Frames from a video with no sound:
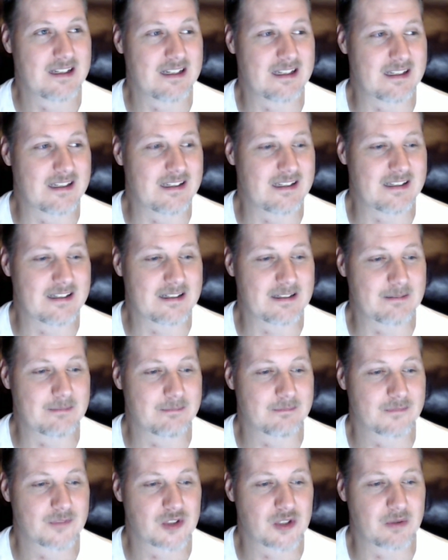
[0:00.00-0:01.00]
and
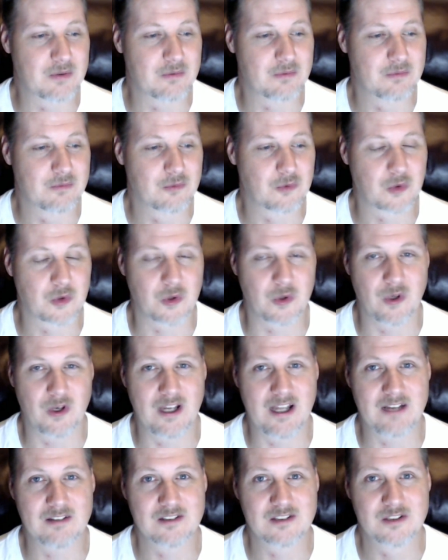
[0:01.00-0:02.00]
so we're going
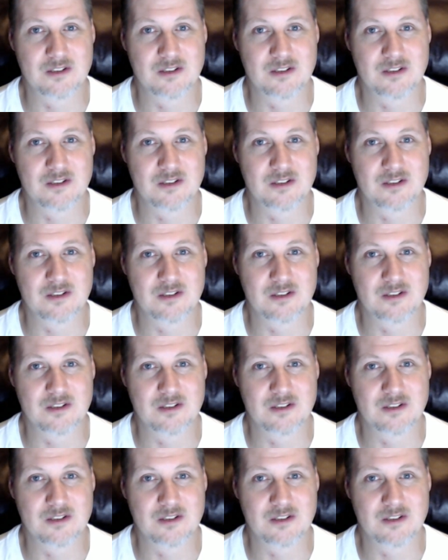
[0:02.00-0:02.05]
out